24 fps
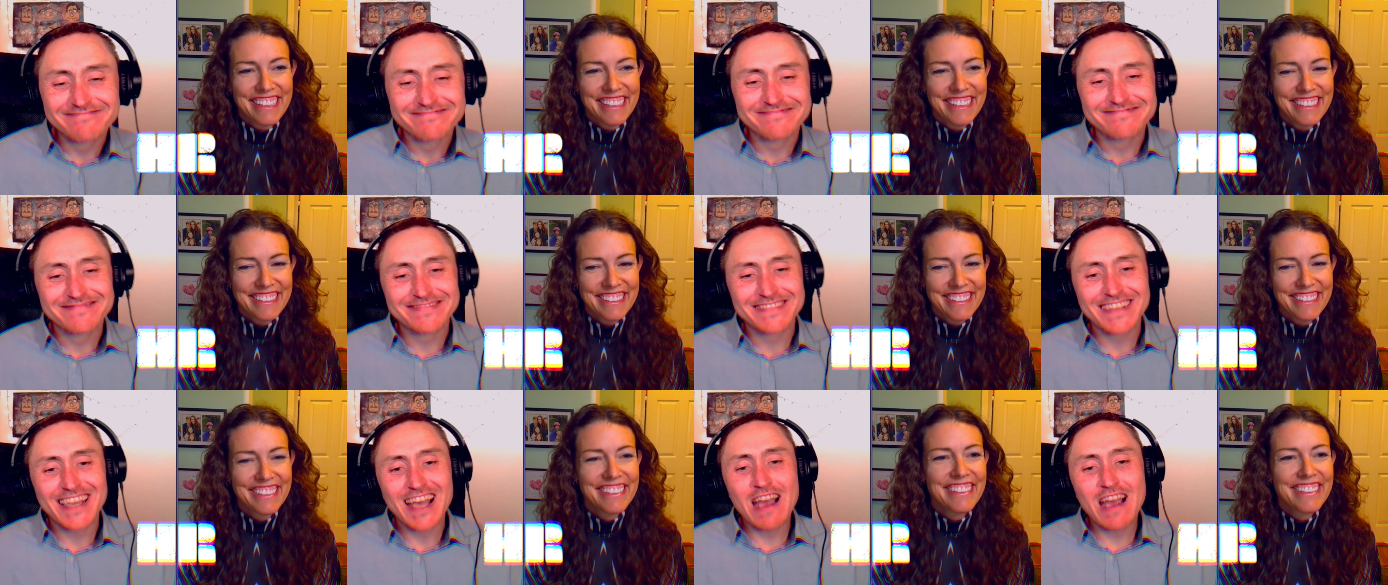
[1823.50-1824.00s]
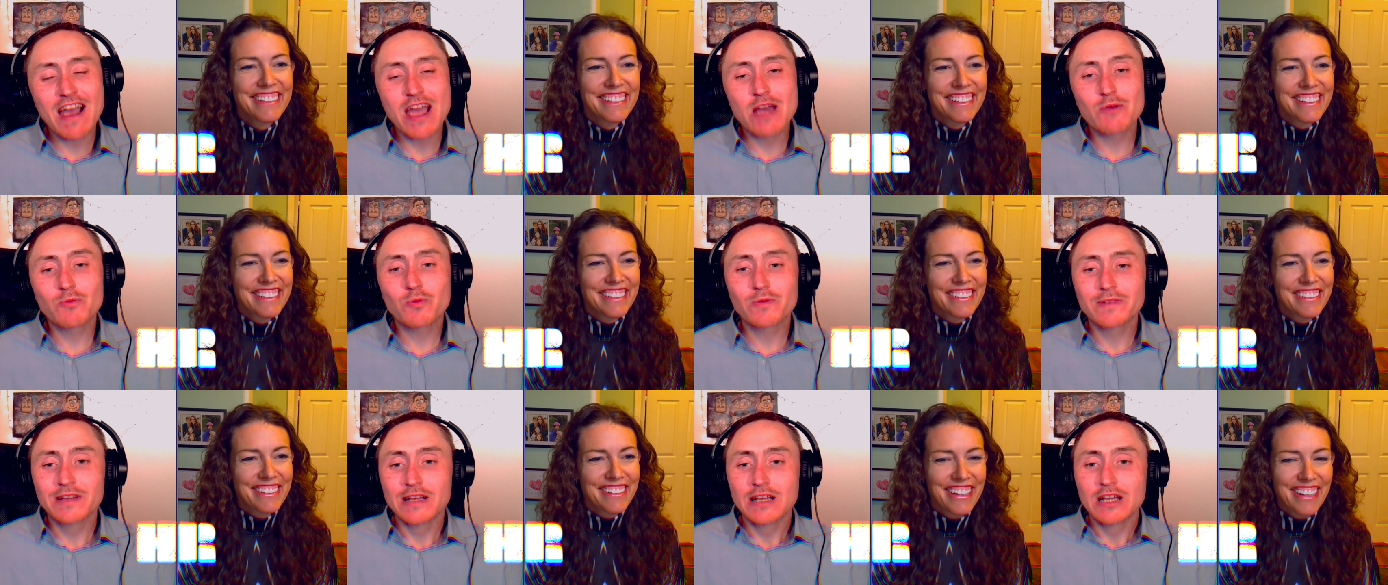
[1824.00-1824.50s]
Speaker 1: All right.
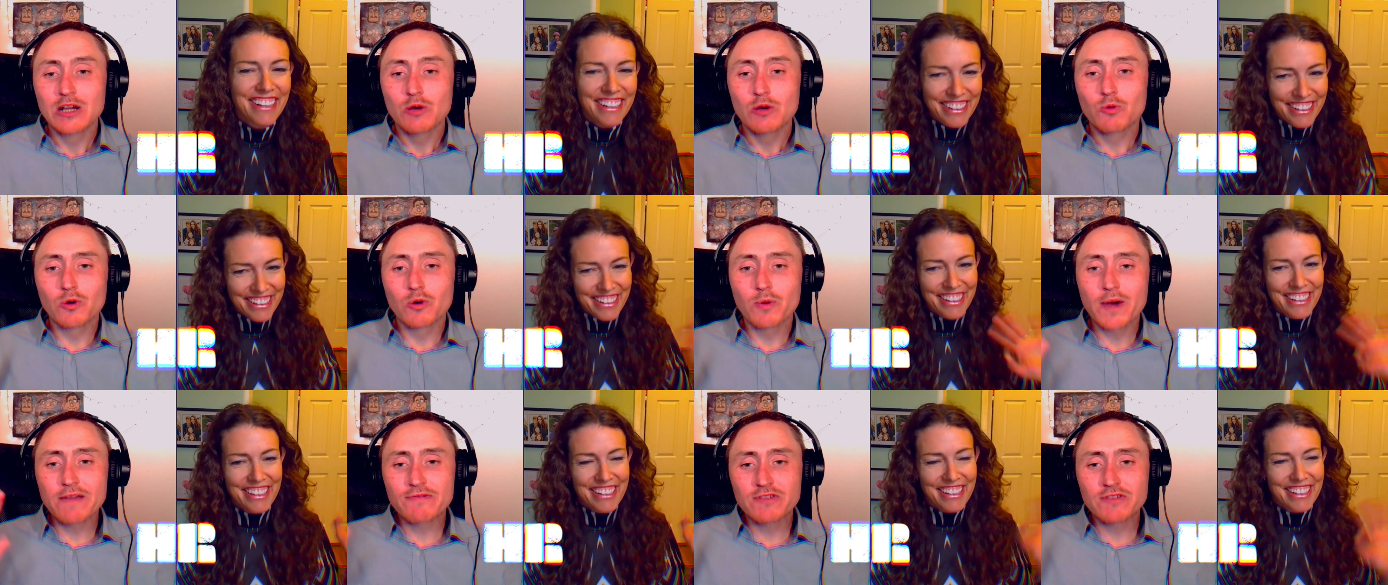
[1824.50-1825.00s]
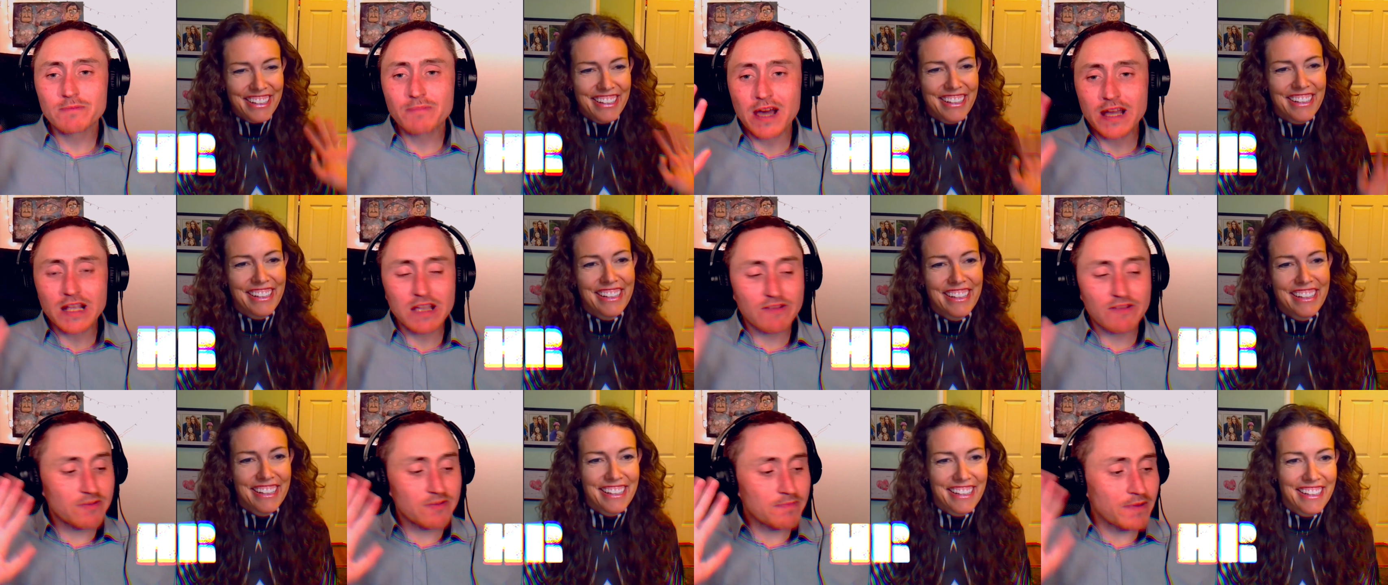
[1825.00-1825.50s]
We'll wave goodbye to
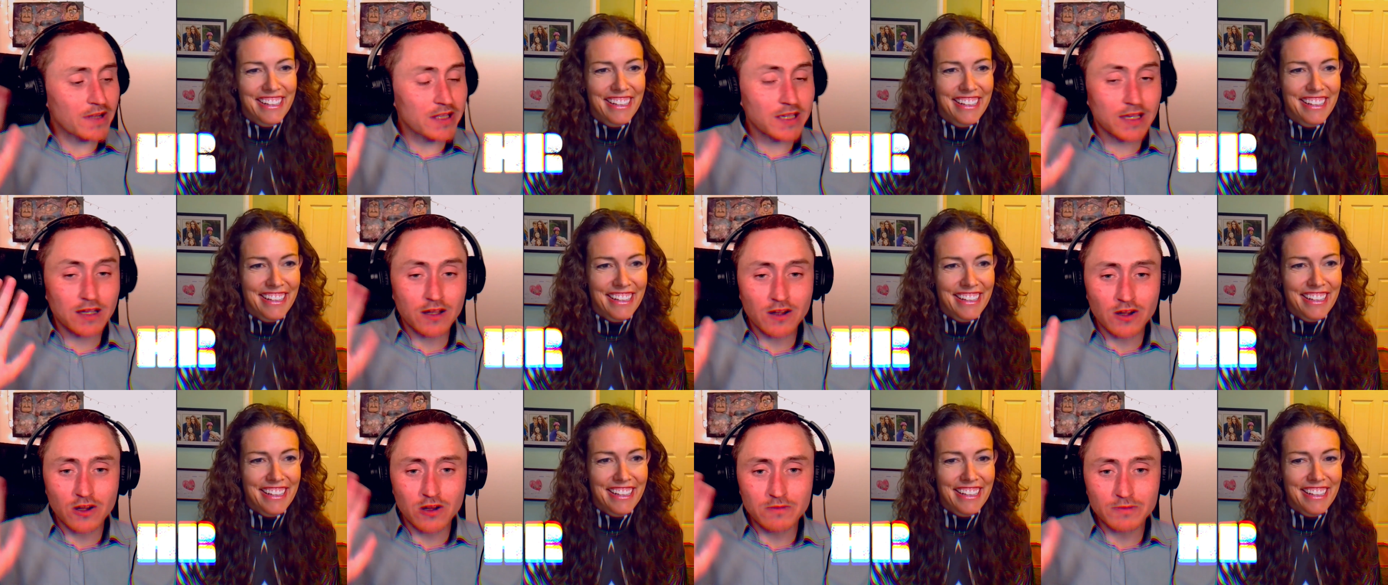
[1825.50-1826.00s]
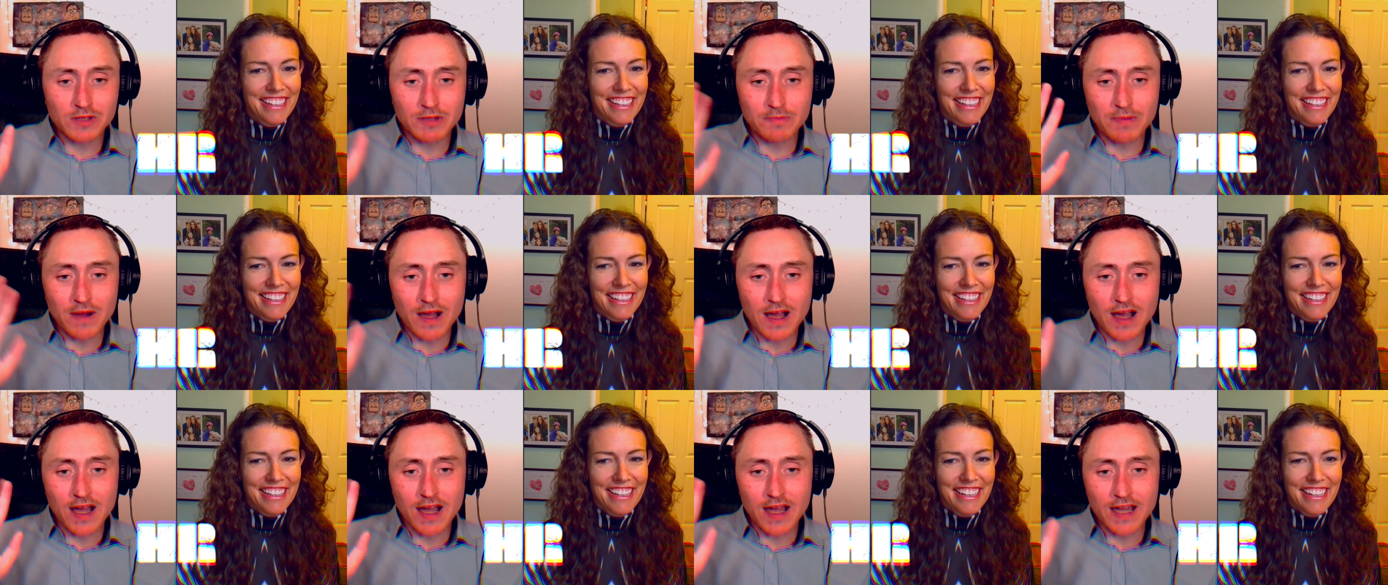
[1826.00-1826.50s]
everybody at home.
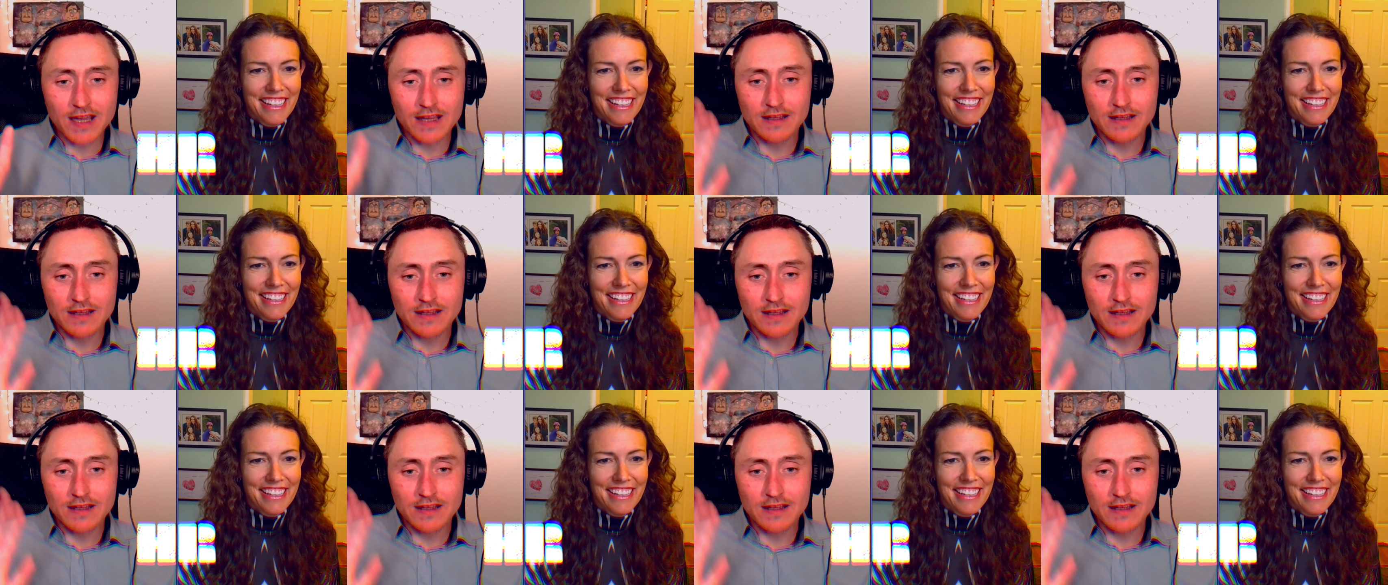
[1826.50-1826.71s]
Goodbye.